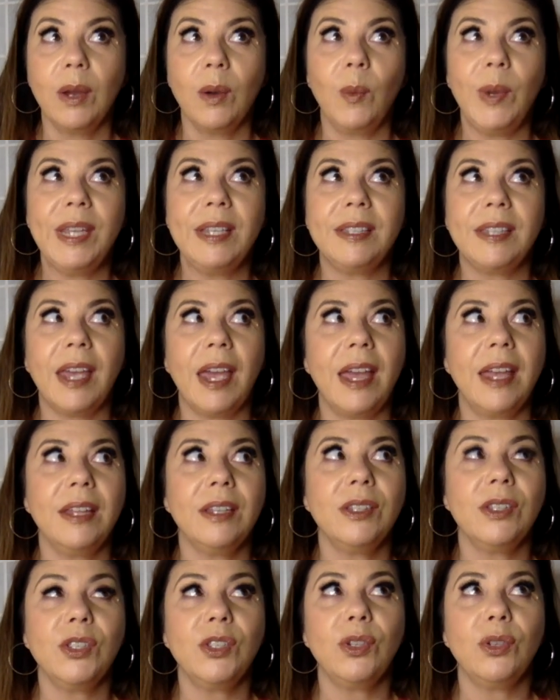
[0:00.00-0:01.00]
We
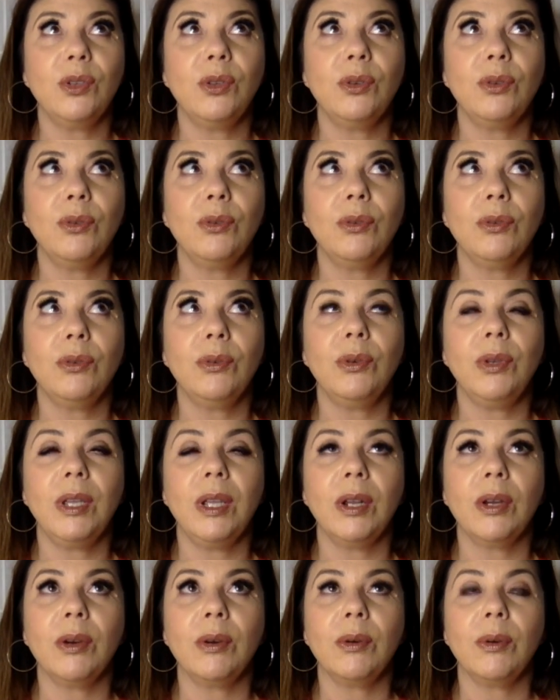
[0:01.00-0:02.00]
tend to,
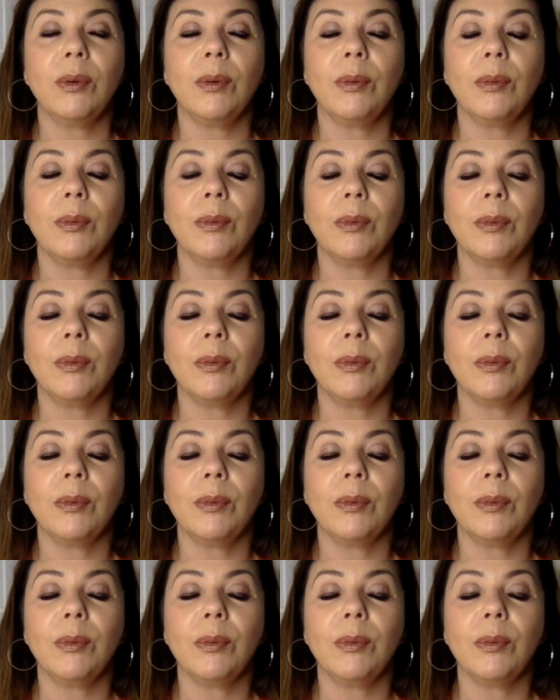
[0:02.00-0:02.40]
you know,